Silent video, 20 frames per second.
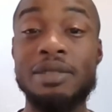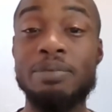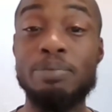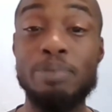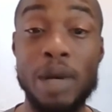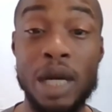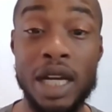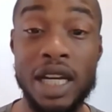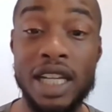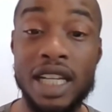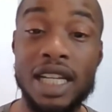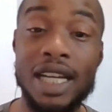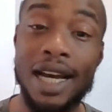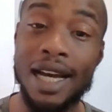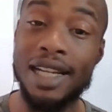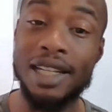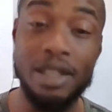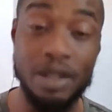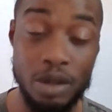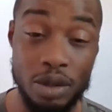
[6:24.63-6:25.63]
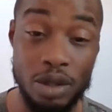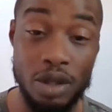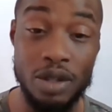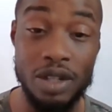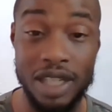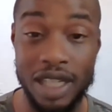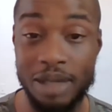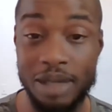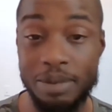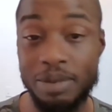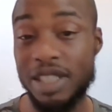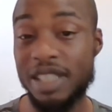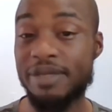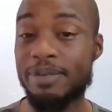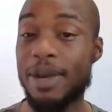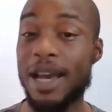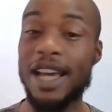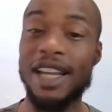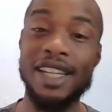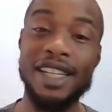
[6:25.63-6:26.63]
but I do know the name Steve
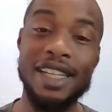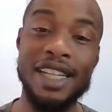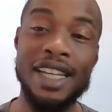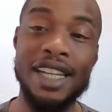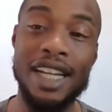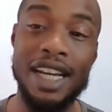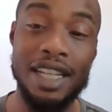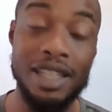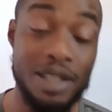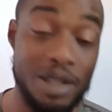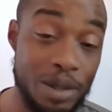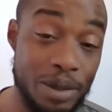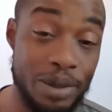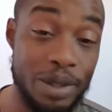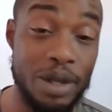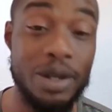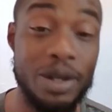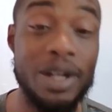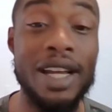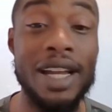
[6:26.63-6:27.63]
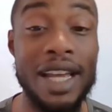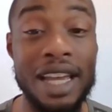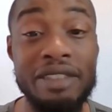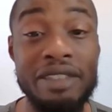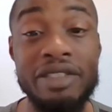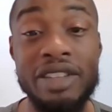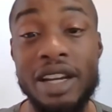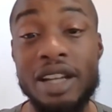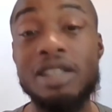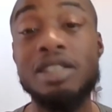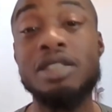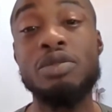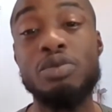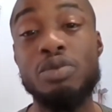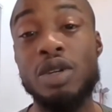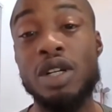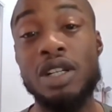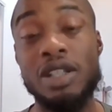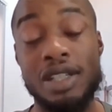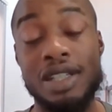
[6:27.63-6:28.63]
Madden and I do know that aviators
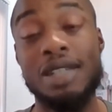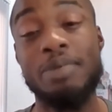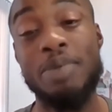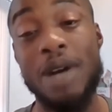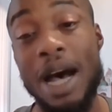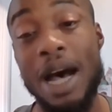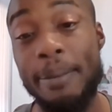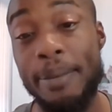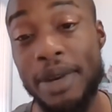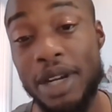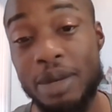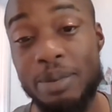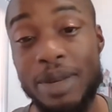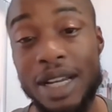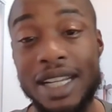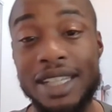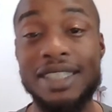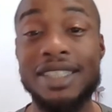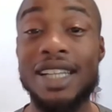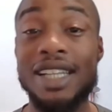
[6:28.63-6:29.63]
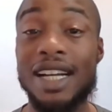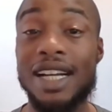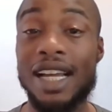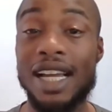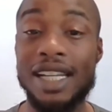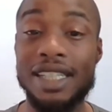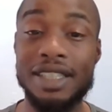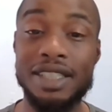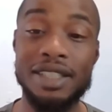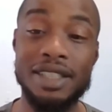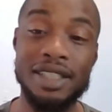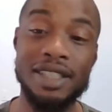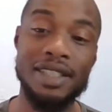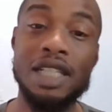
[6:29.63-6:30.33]
were a popular brand of sunglasses.